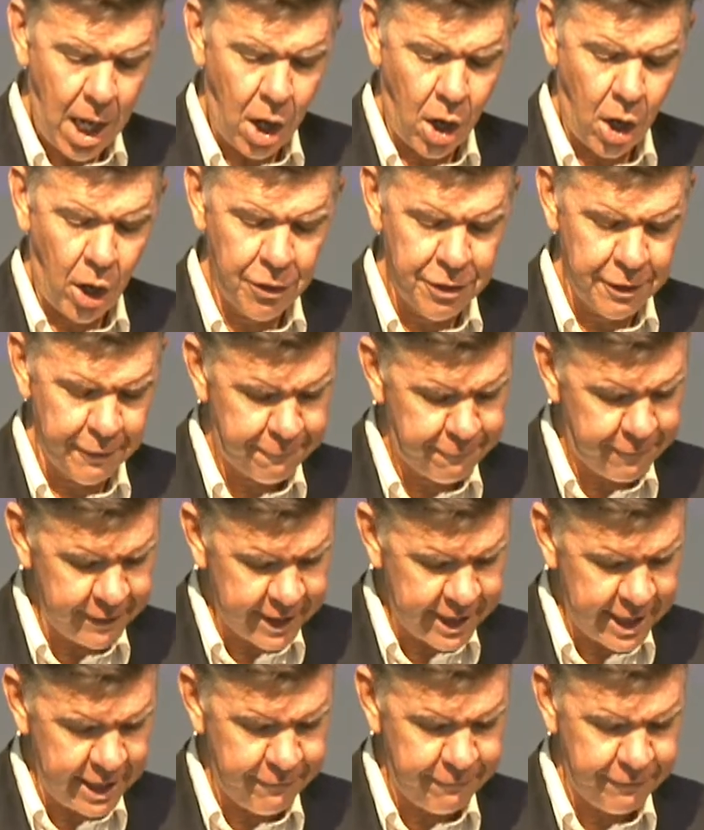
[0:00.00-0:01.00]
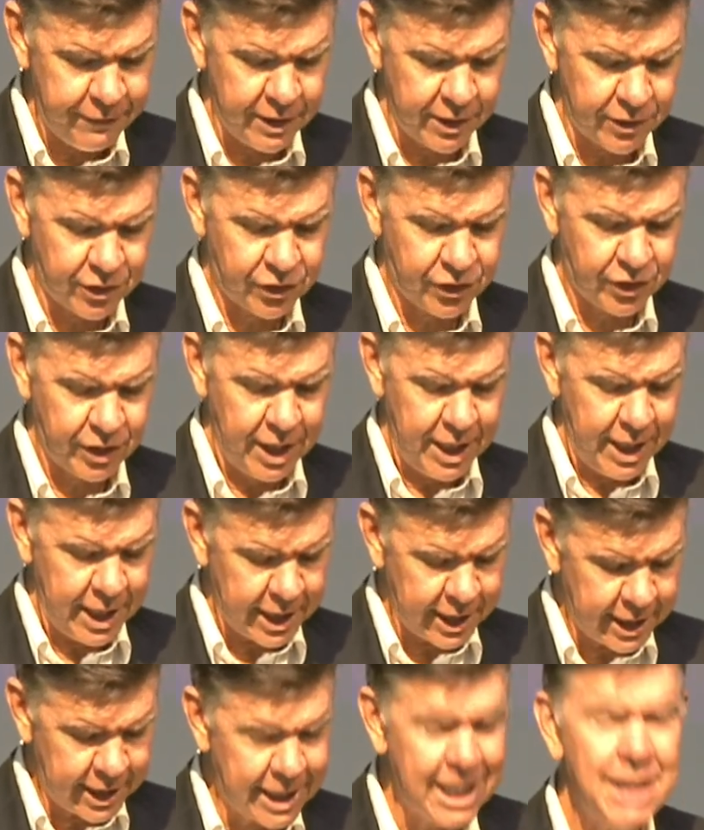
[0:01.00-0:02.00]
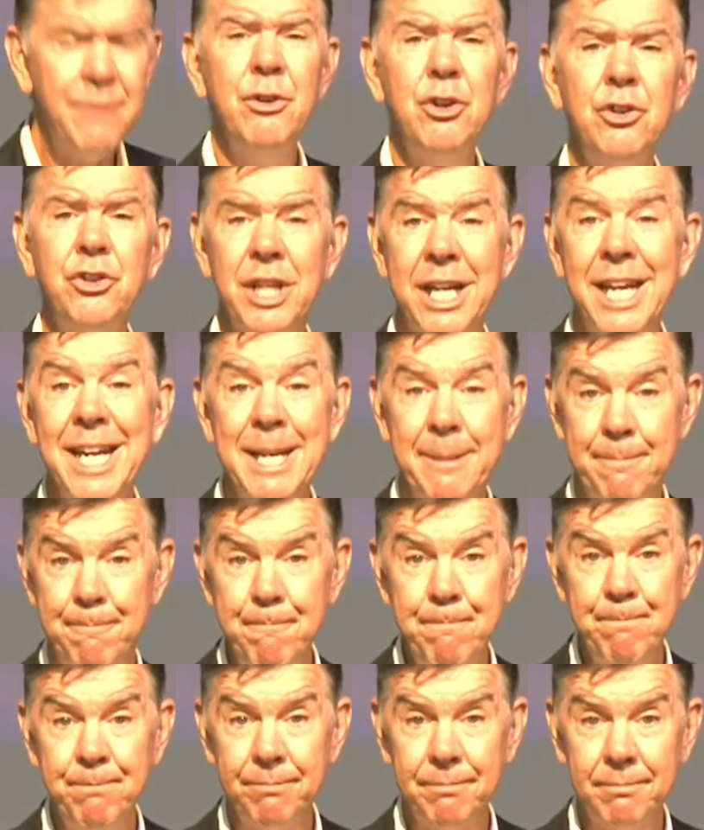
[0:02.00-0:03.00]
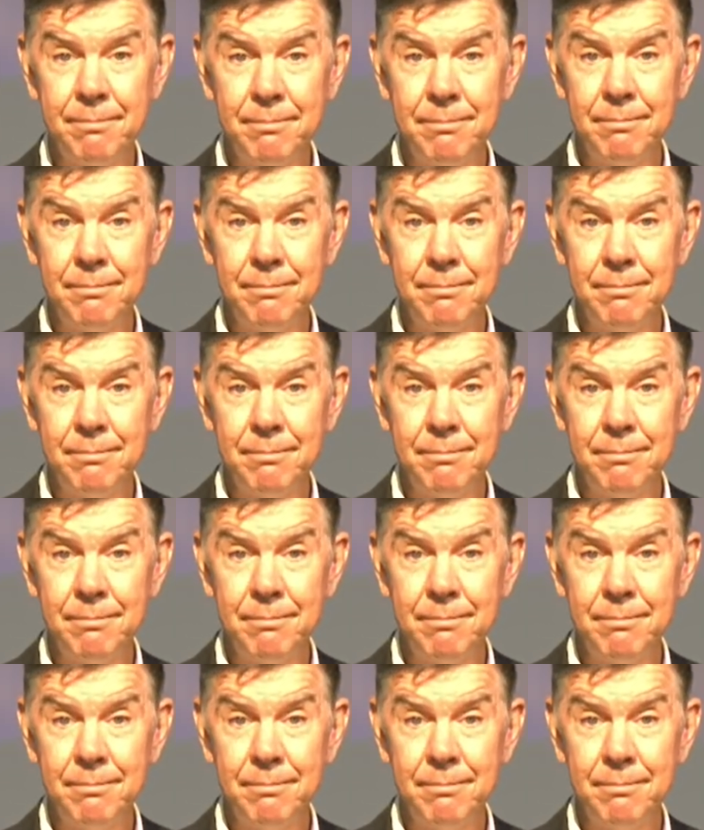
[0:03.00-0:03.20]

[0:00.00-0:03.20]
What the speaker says: on the forgiveness given to him,